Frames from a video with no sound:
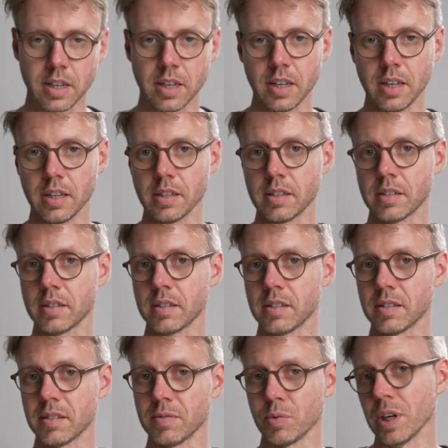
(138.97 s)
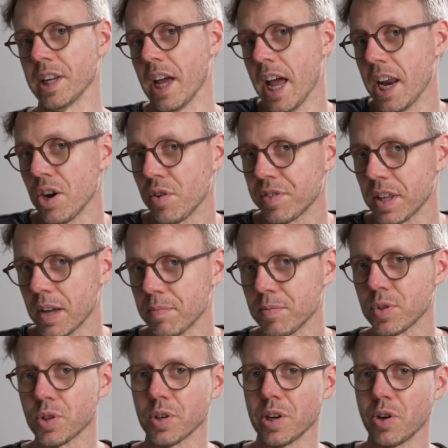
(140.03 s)
is, well, the n of them,
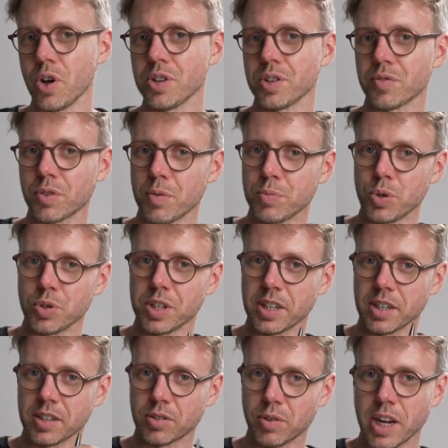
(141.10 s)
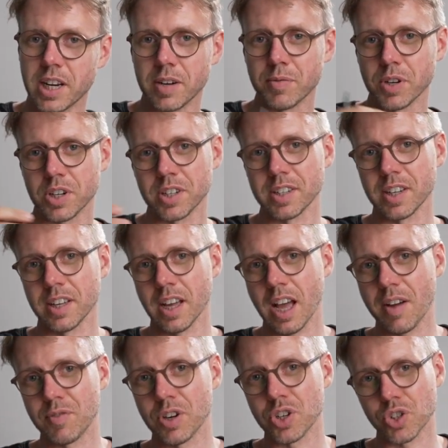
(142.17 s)
so the loss of computing this gradient, which is the
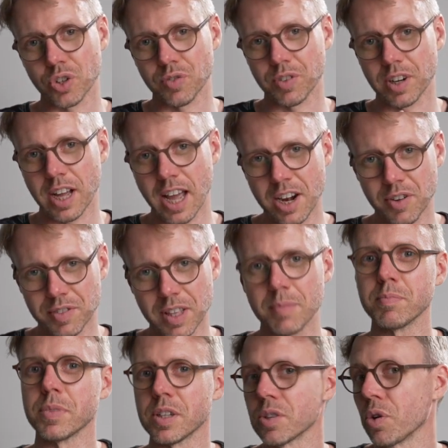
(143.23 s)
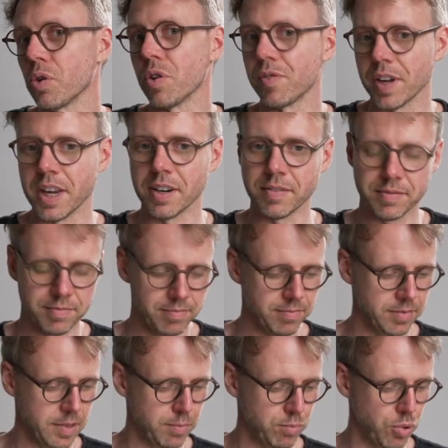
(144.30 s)
average over n of them, is O of n
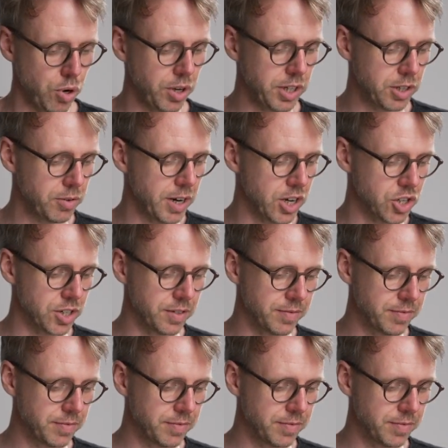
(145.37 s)
per iteration.